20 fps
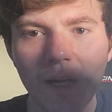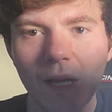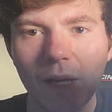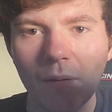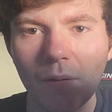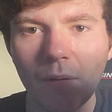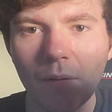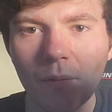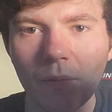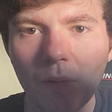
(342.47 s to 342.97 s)
I
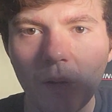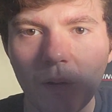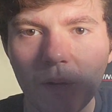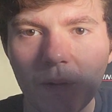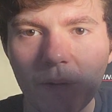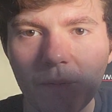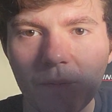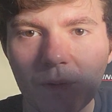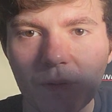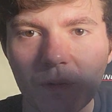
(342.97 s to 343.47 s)
don't know, all
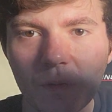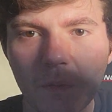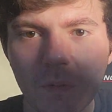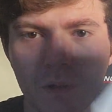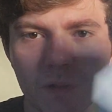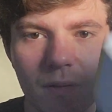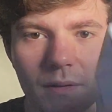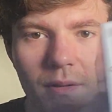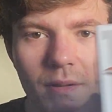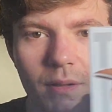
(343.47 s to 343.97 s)
the official
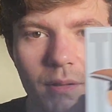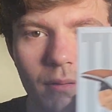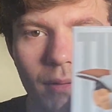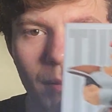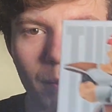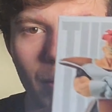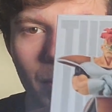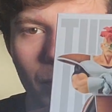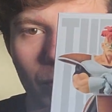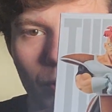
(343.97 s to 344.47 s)
ones,
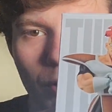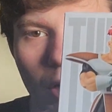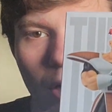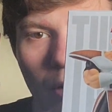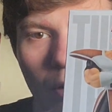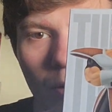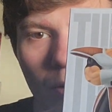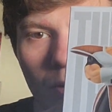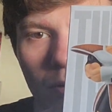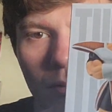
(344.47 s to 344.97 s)
like people
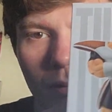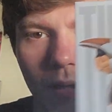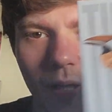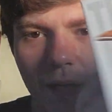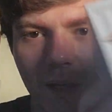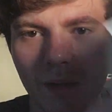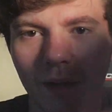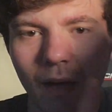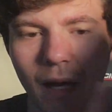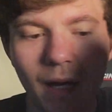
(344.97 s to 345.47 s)
know.
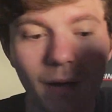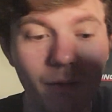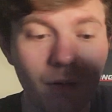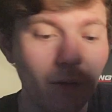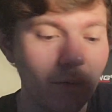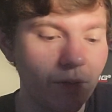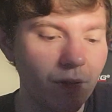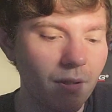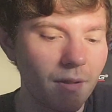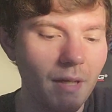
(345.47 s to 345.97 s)
And I don't
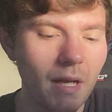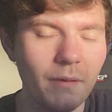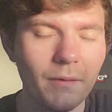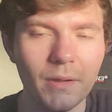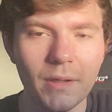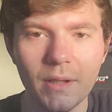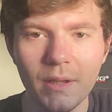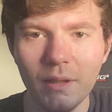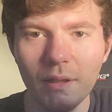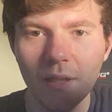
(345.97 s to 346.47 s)
know, it's just not
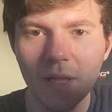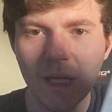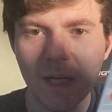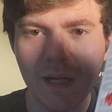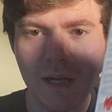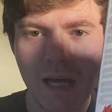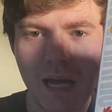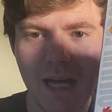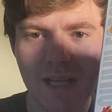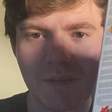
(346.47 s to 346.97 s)
really
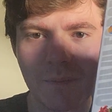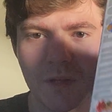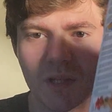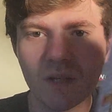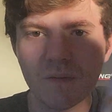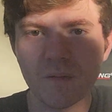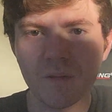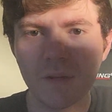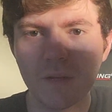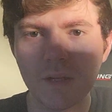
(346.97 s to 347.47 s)
as much
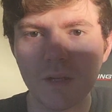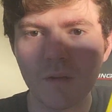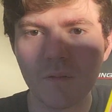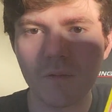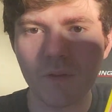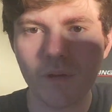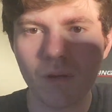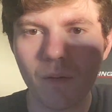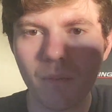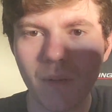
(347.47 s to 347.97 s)
of a thing
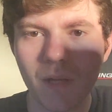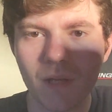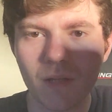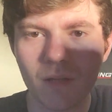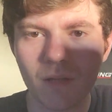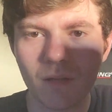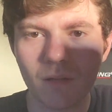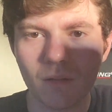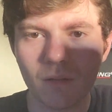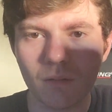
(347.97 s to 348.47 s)
over there
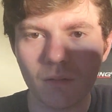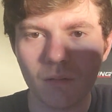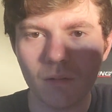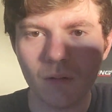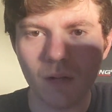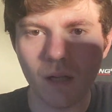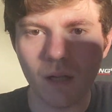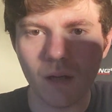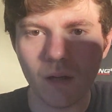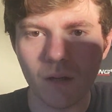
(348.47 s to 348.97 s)
making
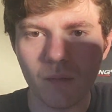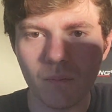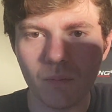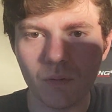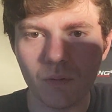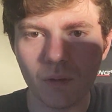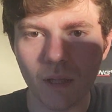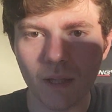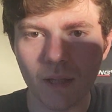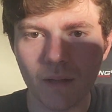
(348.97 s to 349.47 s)

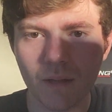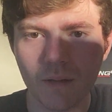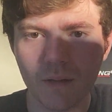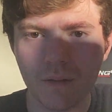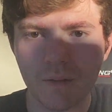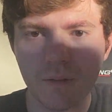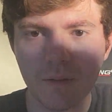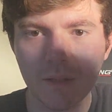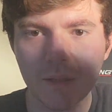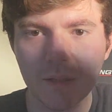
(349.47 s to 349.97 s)
bootleg
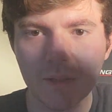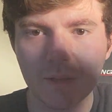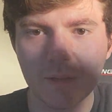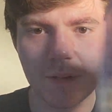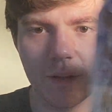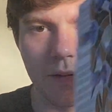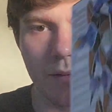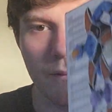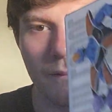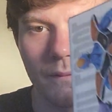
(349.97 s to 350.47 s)

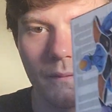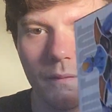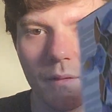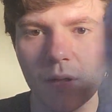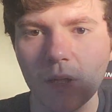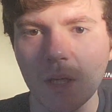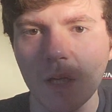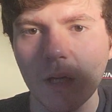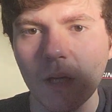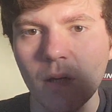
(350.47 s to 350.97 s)
things of
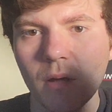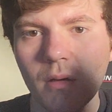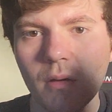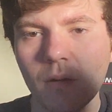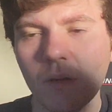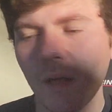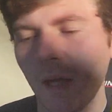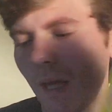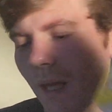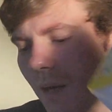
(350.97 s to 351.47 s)

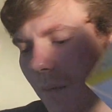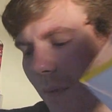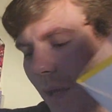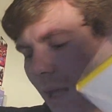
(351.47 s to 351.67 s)
anime